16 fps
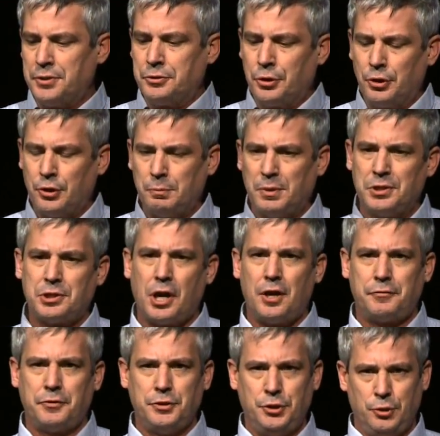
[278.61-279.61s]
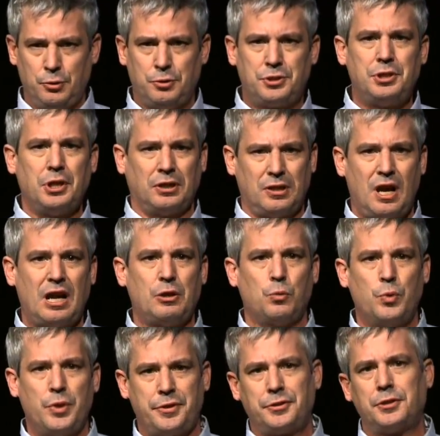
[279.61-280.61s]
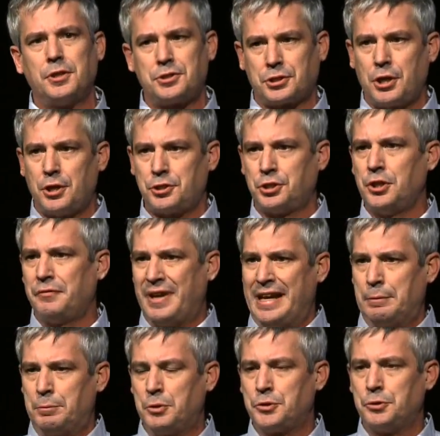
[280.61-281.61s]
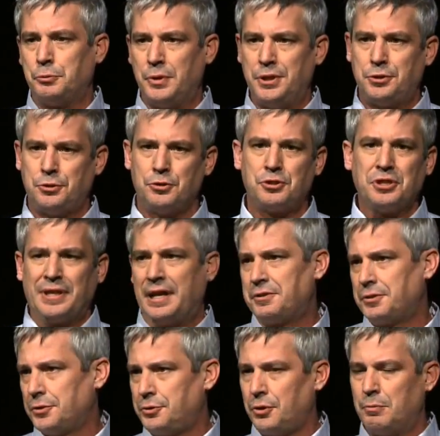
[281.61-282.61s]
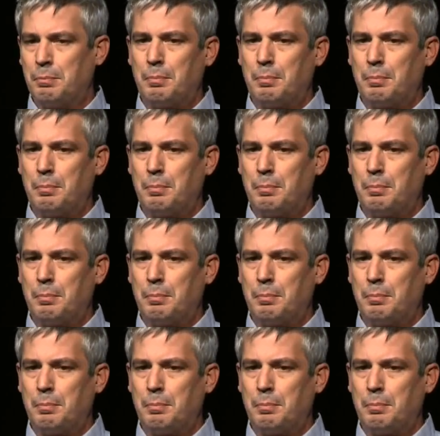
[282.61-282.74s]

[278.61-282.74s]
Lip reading: term that's often used a lot with the discussion of animals in research, and that's the term